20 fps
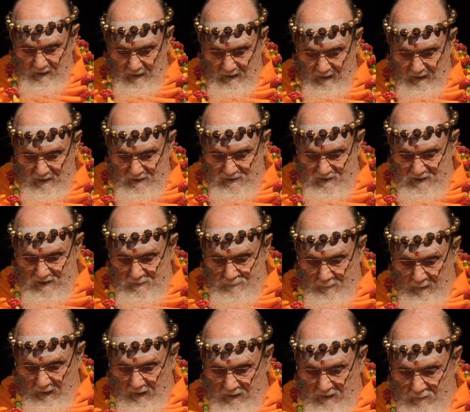as this
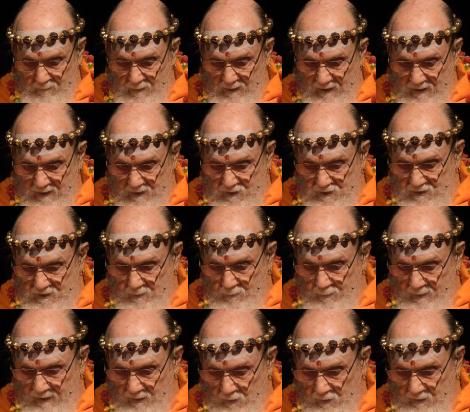body begins to build